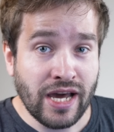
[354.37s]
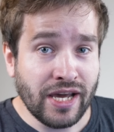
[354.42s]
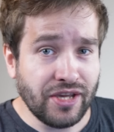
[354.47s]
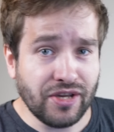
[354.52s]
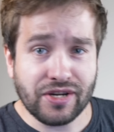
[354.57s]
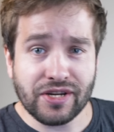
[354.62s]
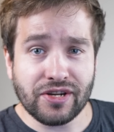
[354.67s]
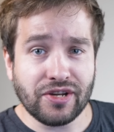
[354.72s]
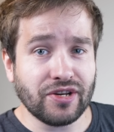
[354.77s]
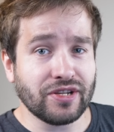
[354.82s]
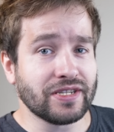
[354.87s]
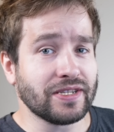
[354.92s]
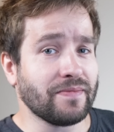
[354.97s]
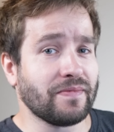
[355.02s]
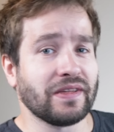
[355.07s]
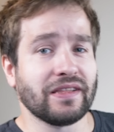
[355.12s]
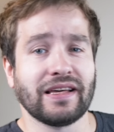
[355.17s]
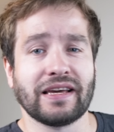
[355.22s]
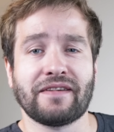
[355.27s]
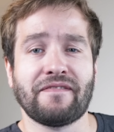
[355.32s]
You can earn
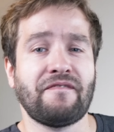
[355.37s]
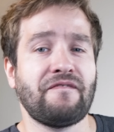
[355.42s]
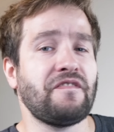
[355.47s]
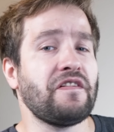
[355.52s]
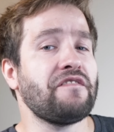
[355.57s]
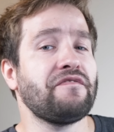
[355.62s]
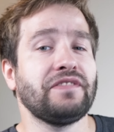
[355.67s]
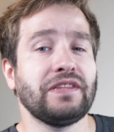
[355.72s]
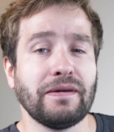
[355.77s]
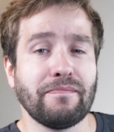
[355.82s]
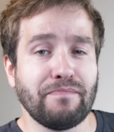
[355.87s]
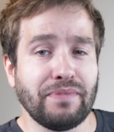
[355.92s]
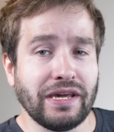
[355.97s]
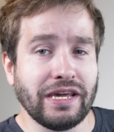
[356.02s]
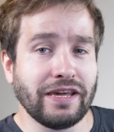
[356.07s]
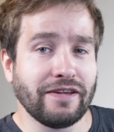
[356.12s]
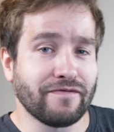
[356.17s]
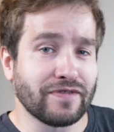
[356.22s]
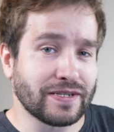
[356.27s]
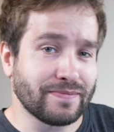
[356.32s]
something like
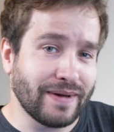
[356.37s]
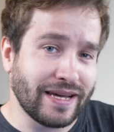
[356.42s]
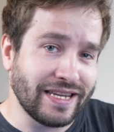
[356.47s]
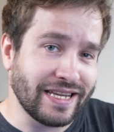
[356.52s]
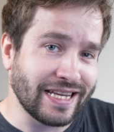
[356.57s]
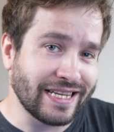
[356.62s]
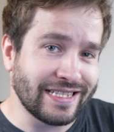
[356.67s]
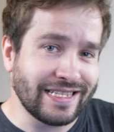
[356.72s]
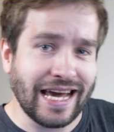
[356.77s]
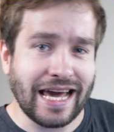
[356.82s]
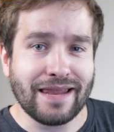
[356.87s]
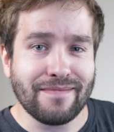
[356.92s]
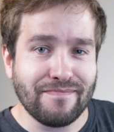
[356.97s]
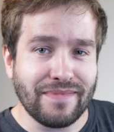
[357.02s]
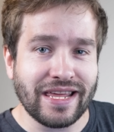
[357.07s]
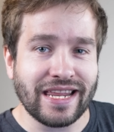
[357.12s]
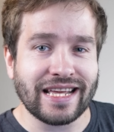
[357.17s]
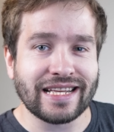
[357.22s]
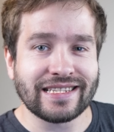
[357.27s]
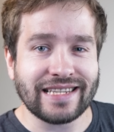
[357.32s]
50p for spending 10
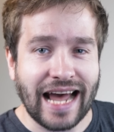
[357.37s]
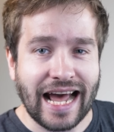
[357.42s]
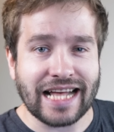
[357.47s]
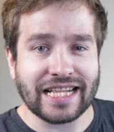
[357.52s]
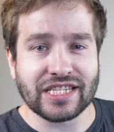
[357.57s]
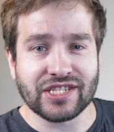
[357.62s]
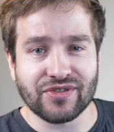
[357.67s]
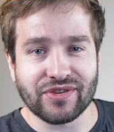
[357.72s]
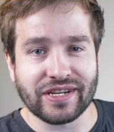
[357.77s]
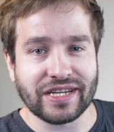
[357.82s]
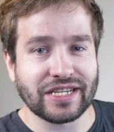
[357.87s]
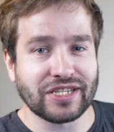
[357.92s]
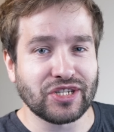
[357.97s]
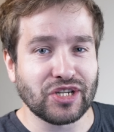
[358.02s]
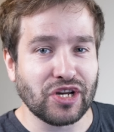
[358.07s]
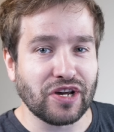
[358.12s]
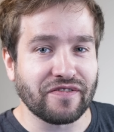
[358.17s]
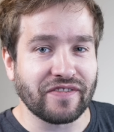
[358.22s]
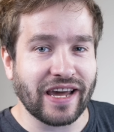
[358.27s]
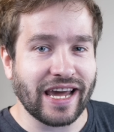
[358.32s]
minutes answering a
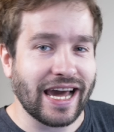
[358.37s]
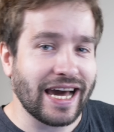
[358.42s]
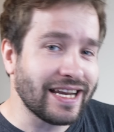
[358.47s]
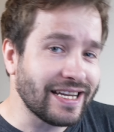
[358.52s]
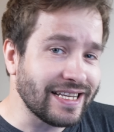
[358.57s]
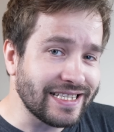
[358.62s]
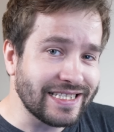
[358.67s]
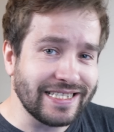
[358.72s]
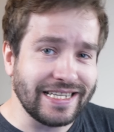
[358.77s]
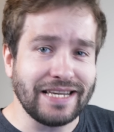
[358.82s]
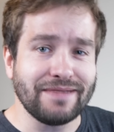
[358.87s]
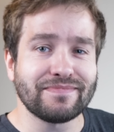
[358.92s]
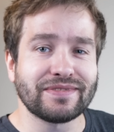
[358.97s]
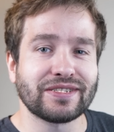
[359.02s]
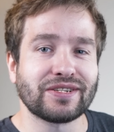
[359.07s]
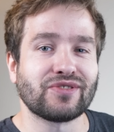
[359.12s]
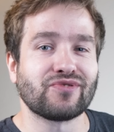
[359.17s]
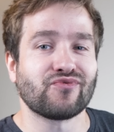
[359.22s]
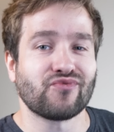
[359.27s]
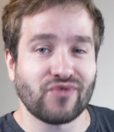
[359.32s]
survey, and it seems
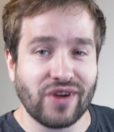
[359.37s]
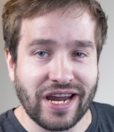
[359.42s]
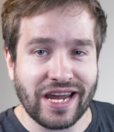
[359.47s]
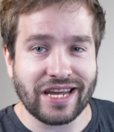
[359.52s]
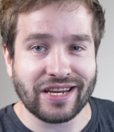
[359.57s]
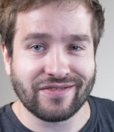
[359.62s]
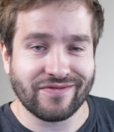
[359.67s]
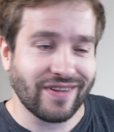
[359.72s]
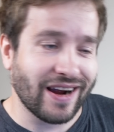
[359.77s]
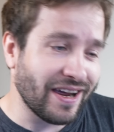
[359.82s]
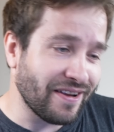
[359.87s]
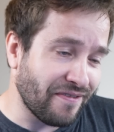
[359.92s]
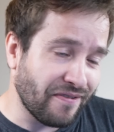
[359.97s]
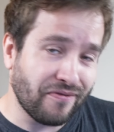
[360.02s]
great, right?